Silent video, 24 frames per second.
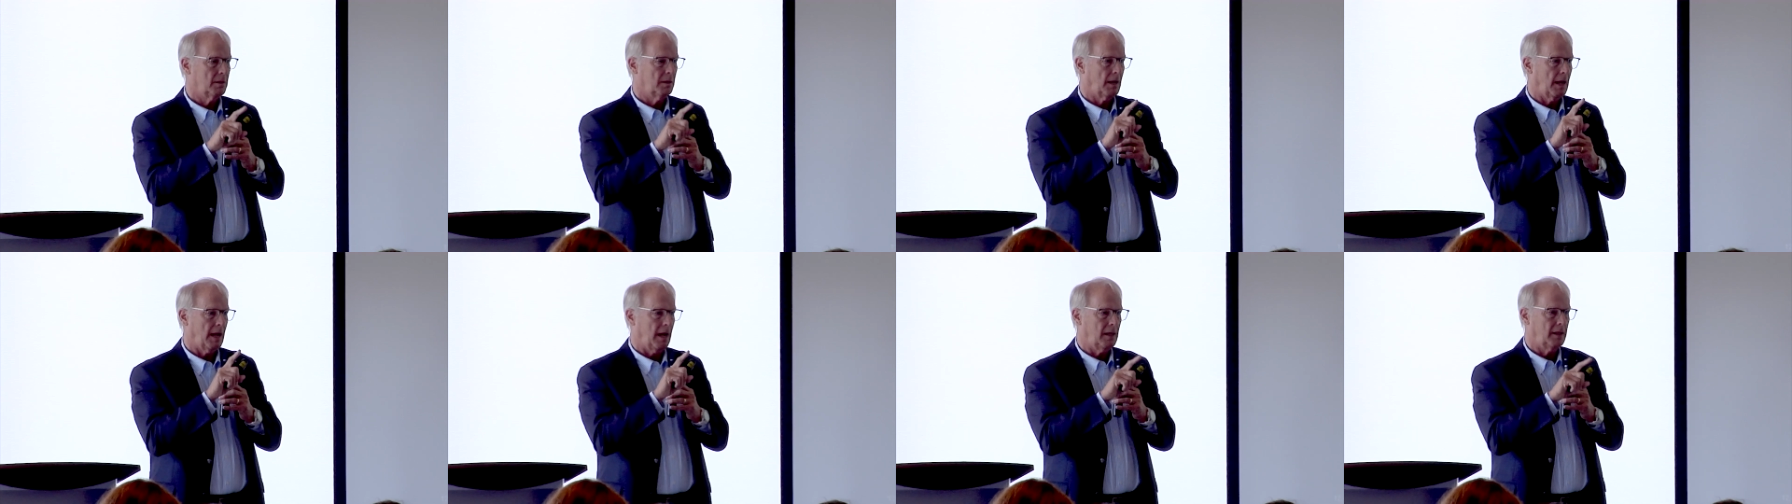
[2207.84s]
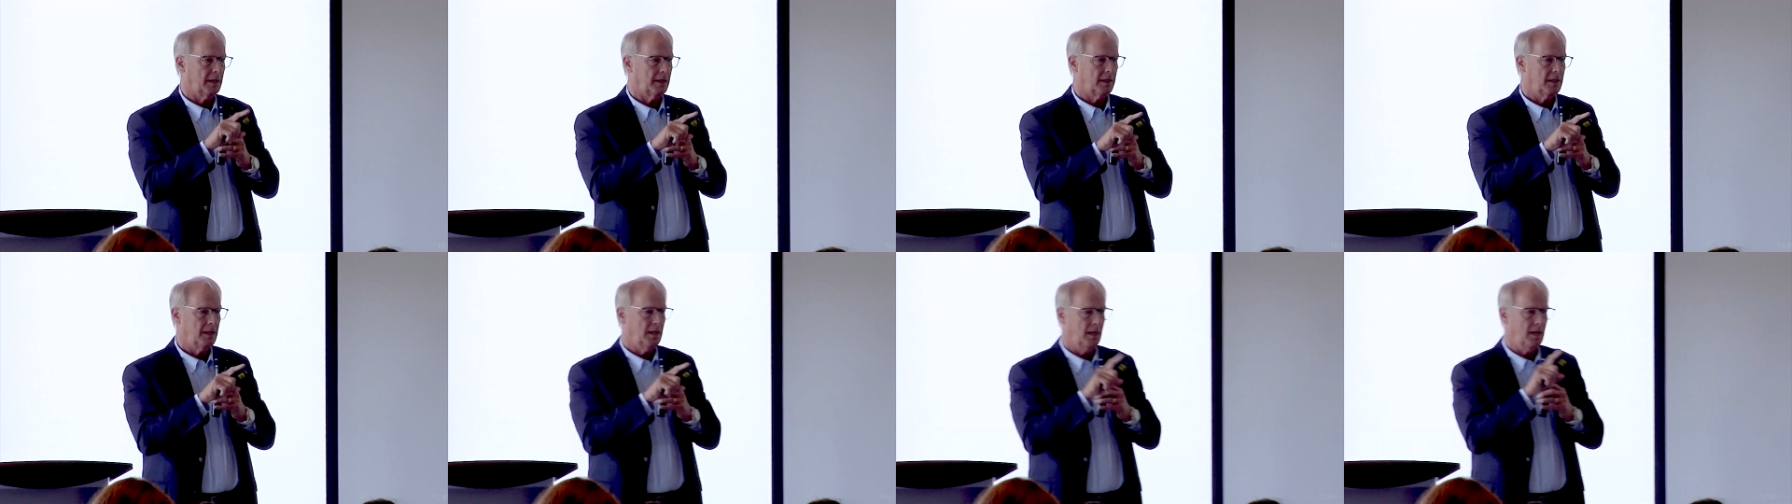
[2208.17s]

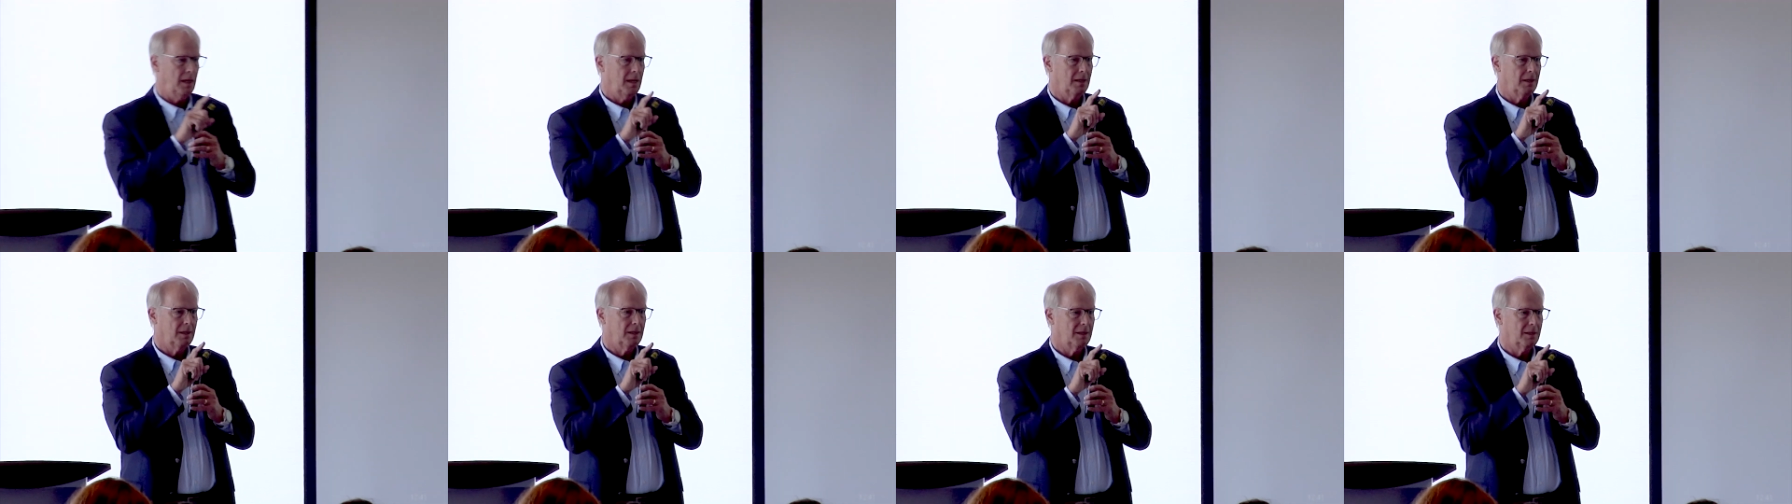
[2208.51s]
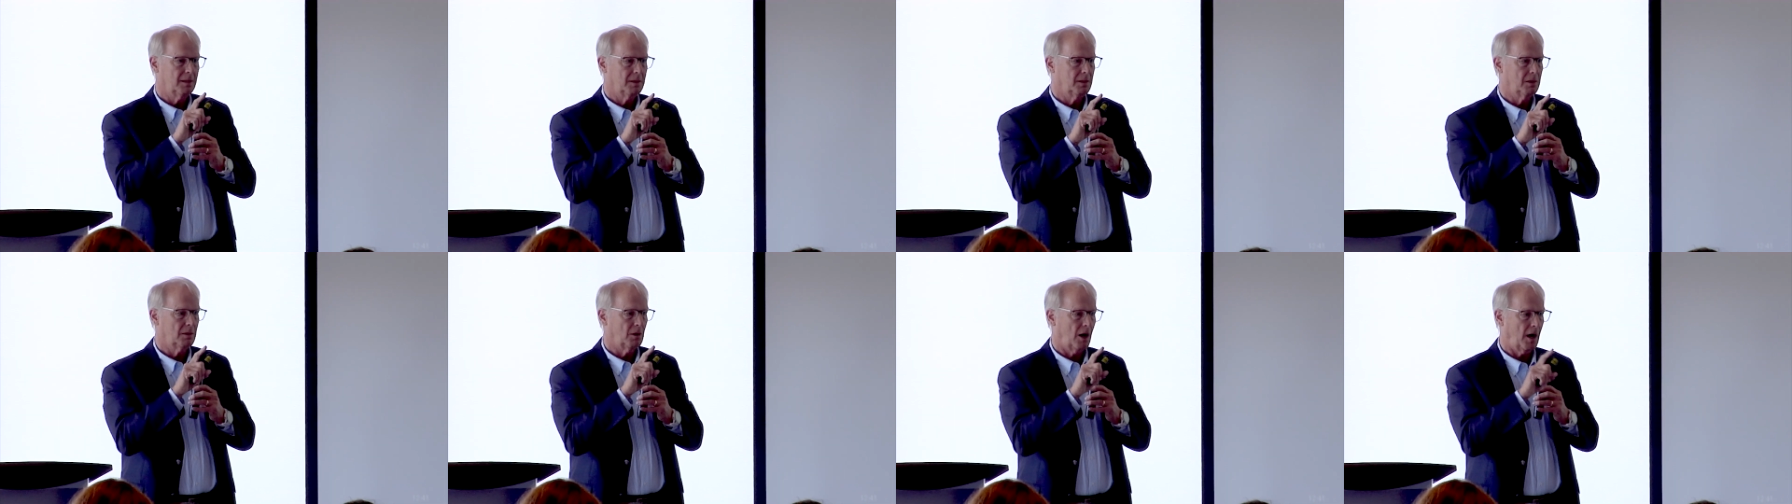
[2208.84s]
alecky
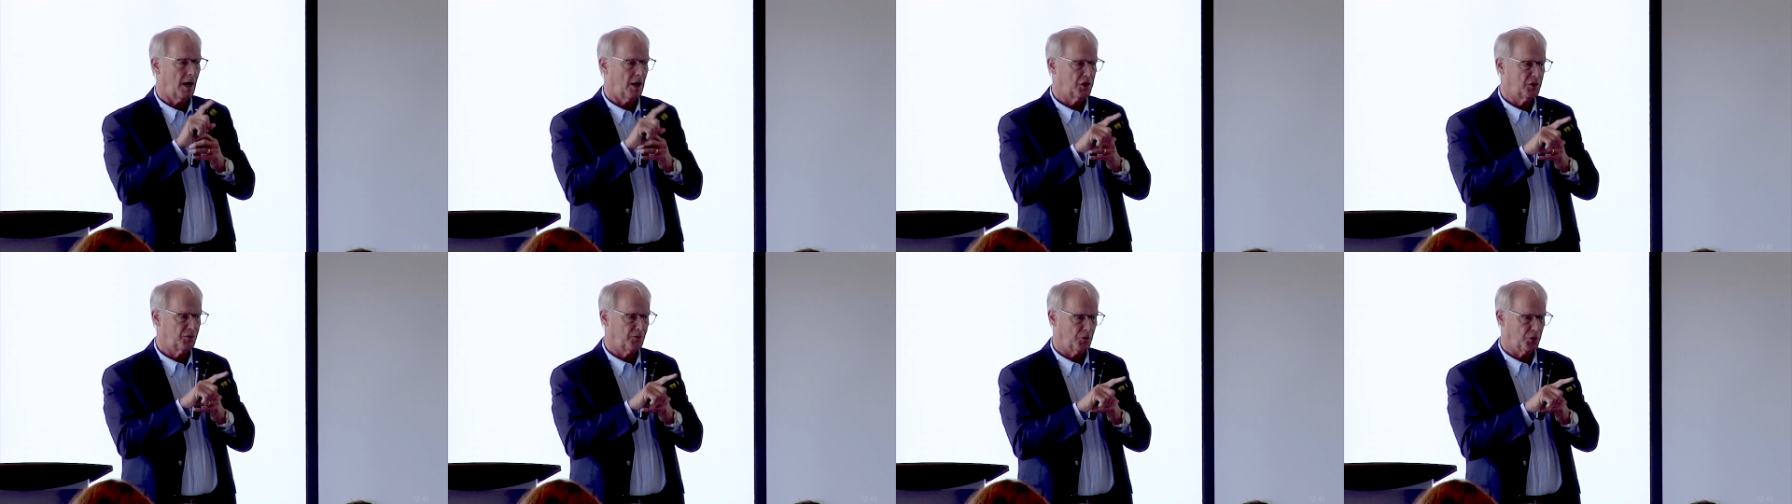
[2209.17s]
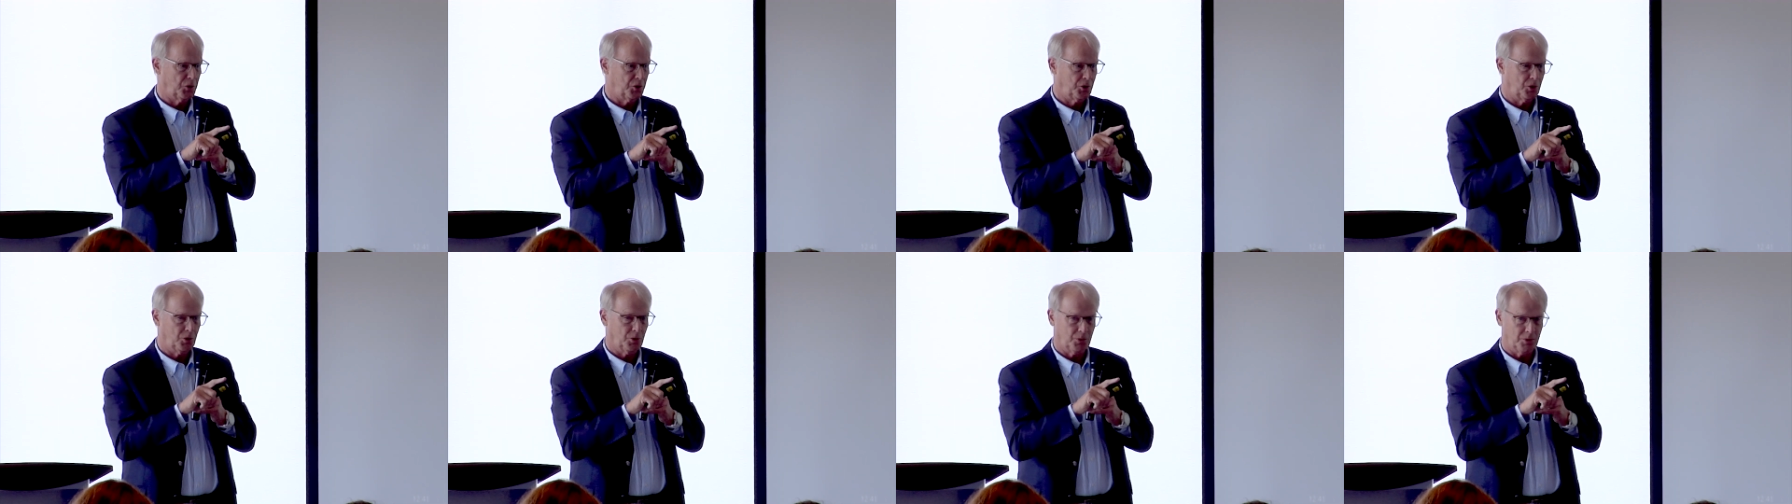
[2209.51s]
Oxford
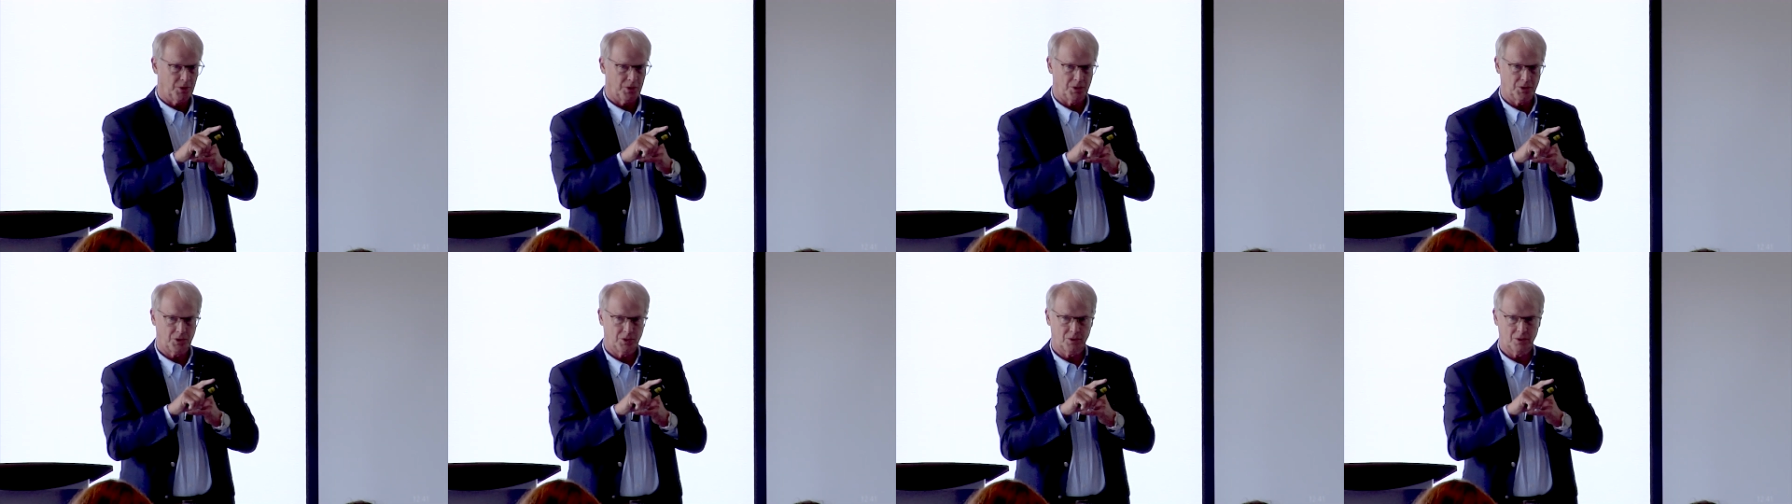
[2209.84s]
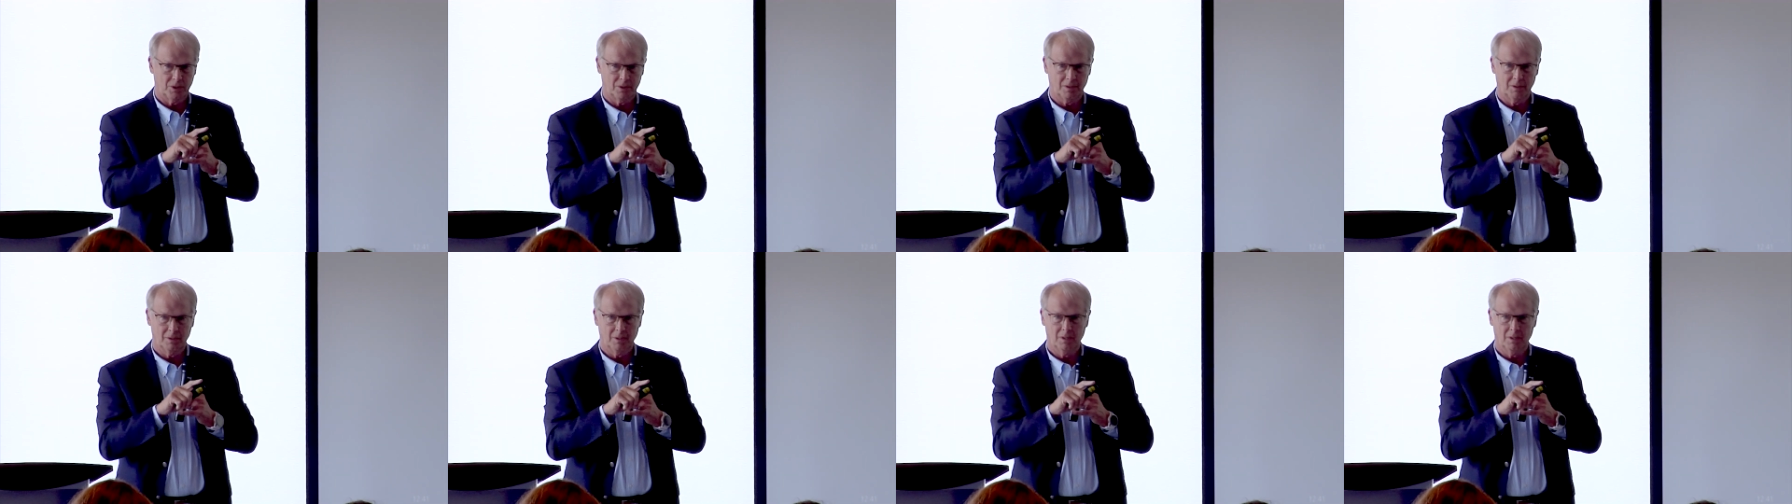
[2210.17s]
students